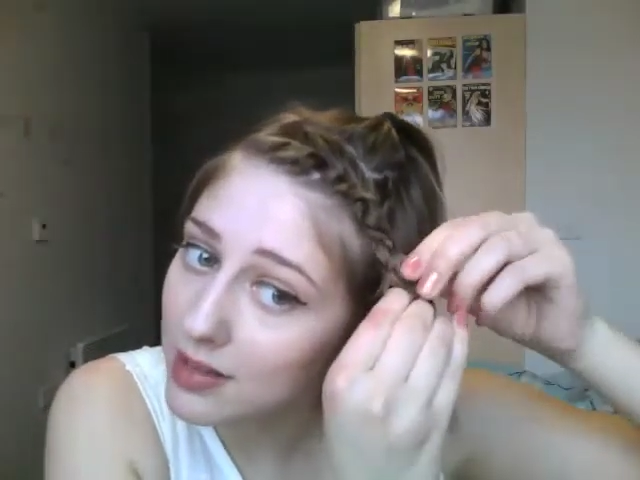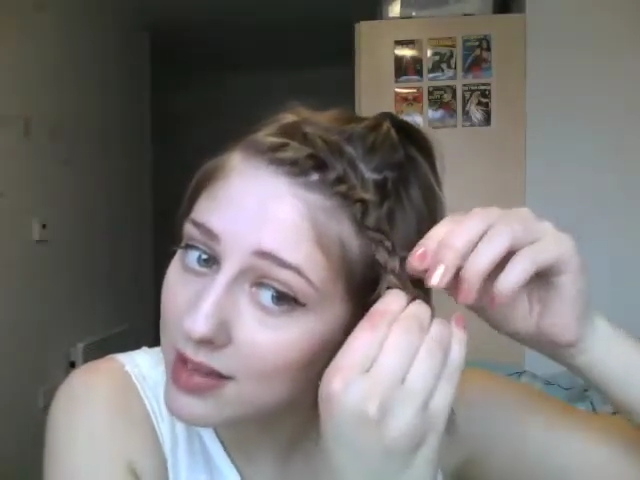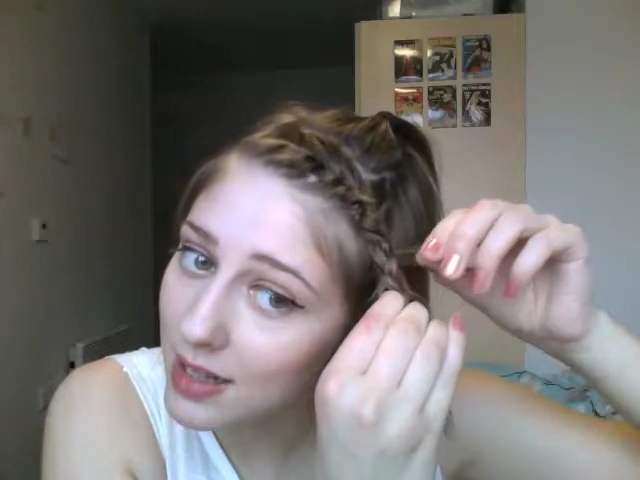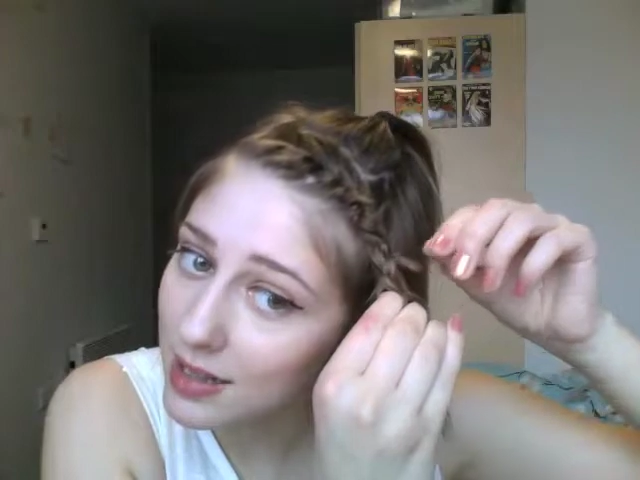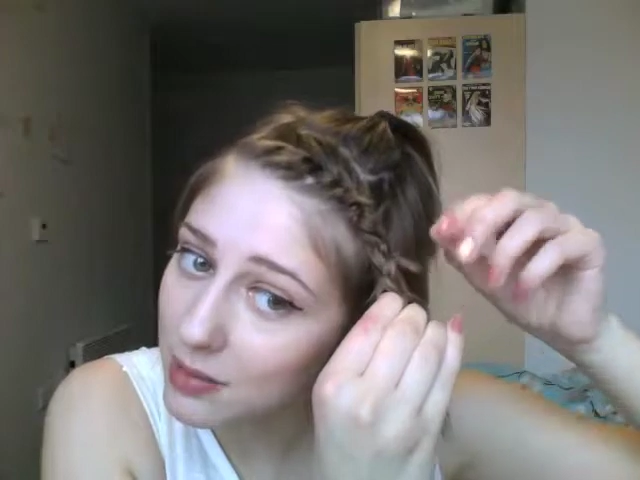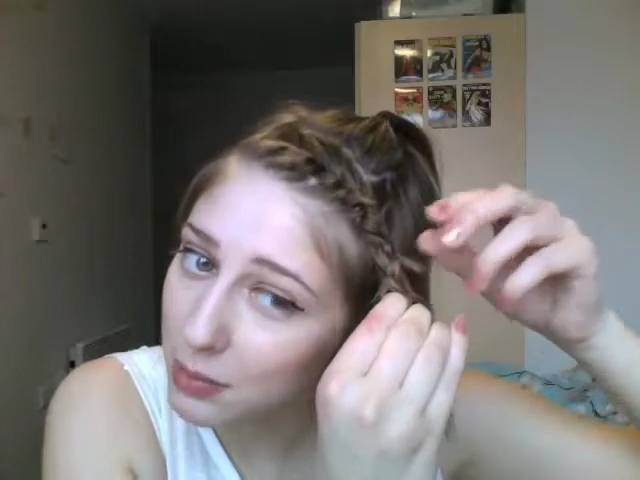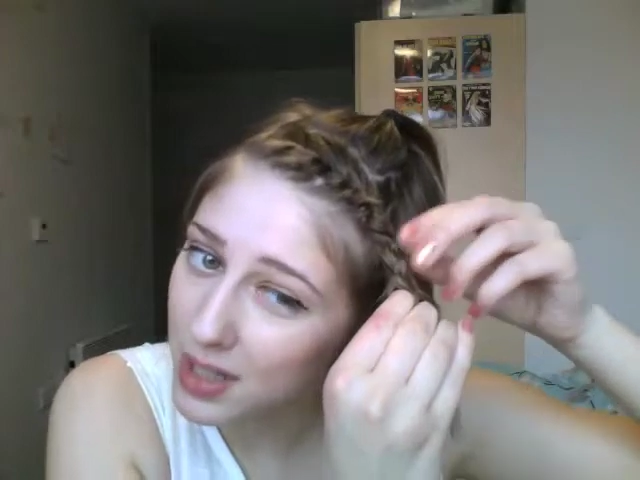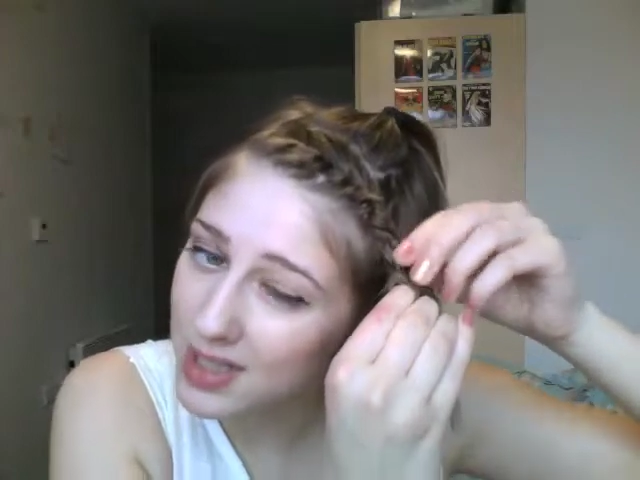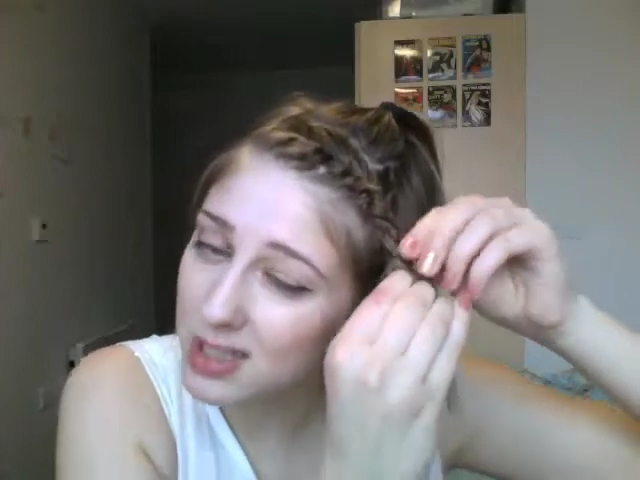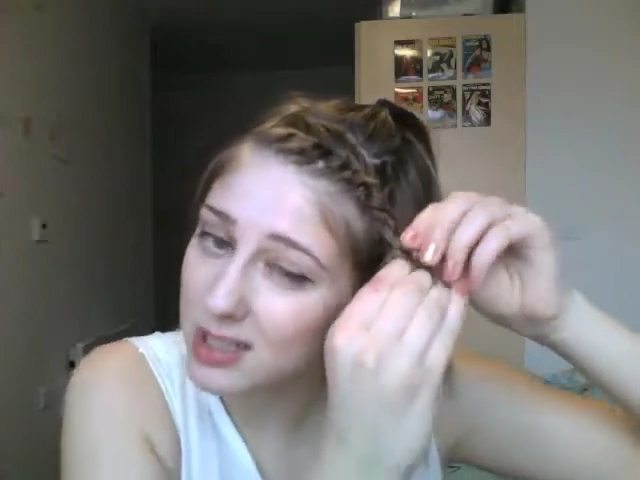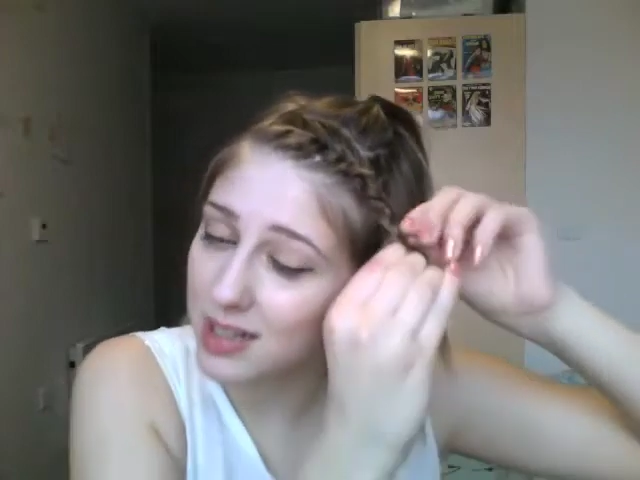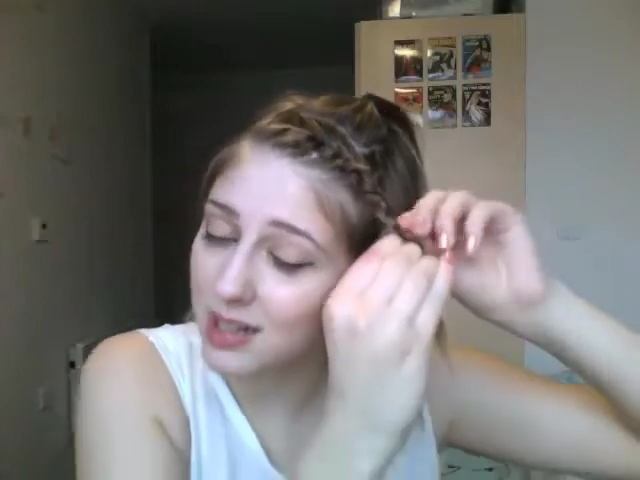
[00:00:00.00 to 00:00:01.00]
they might
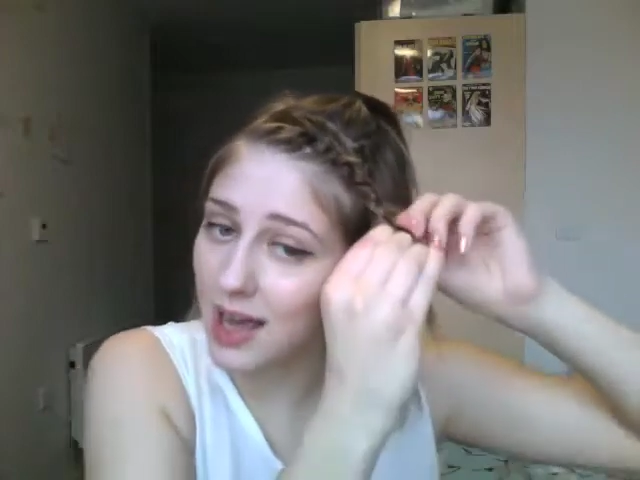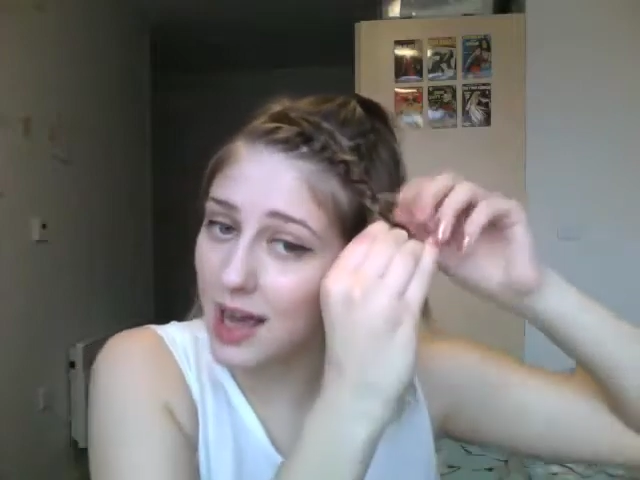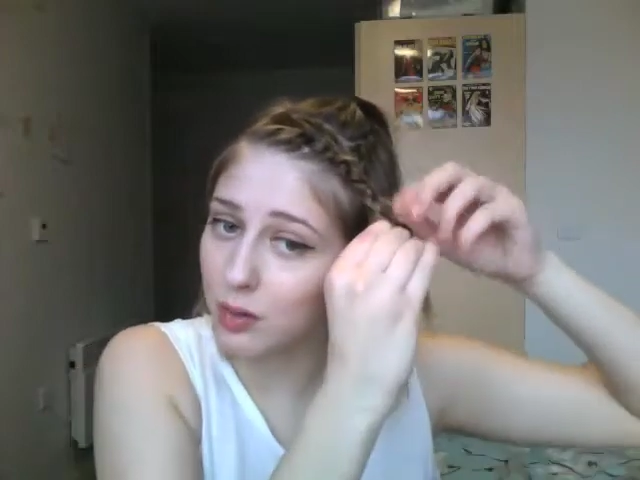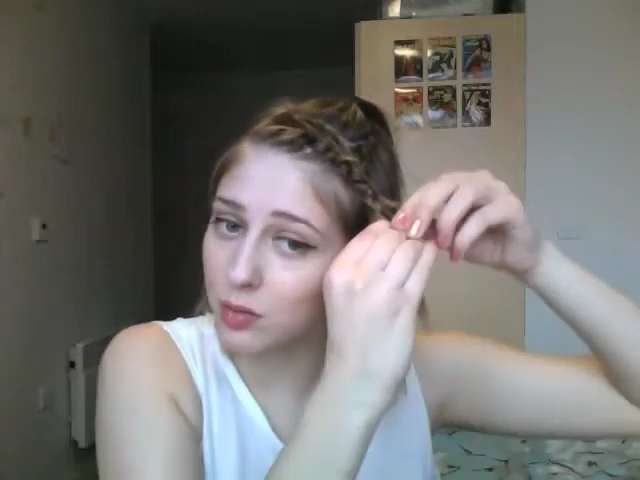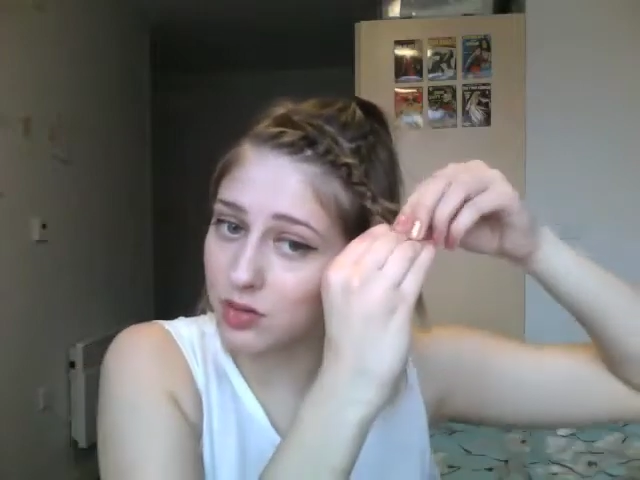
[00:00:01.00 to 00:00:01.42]
stick out.